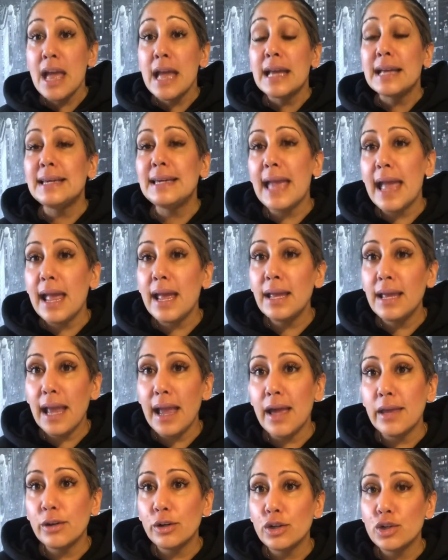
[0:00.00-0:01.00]
Yang
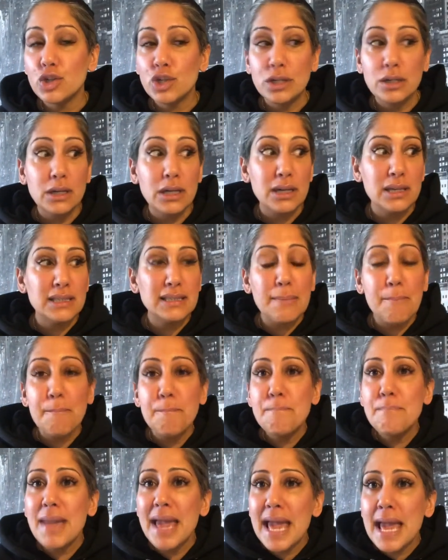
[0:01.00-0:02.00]
energy is
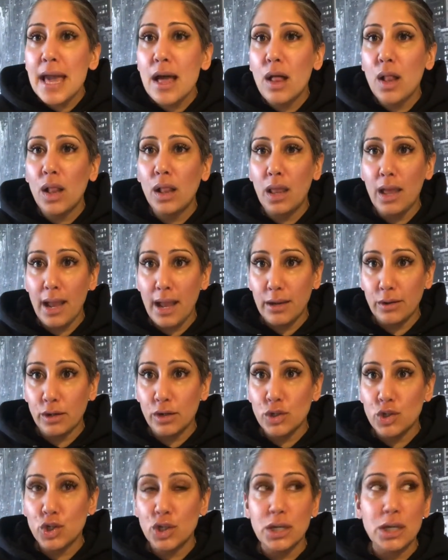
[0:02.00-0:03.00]
male
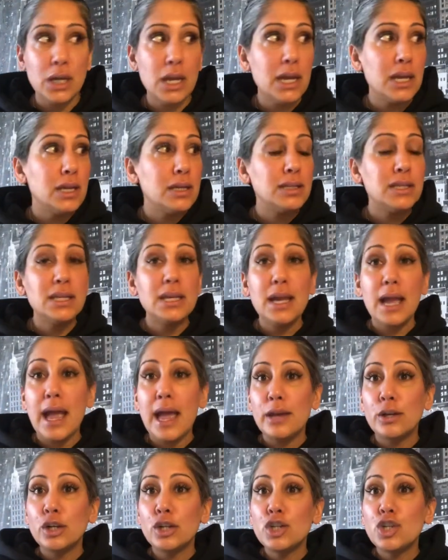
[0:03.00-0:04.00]
energy. It is the
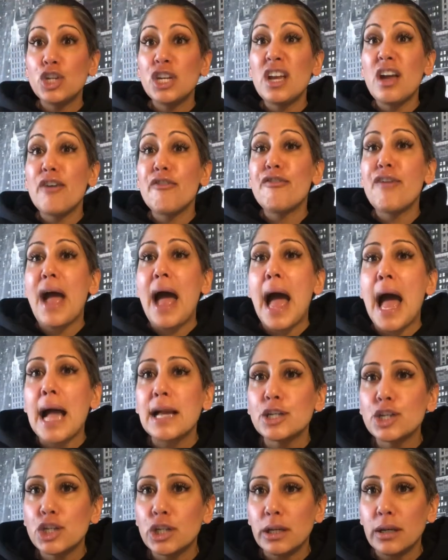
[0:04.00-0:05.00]
energy of
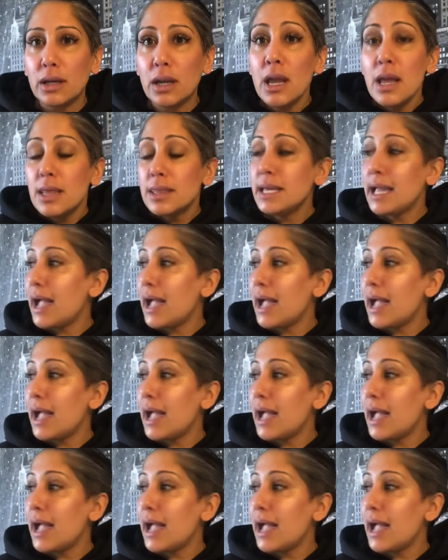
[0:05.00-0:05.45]
action, the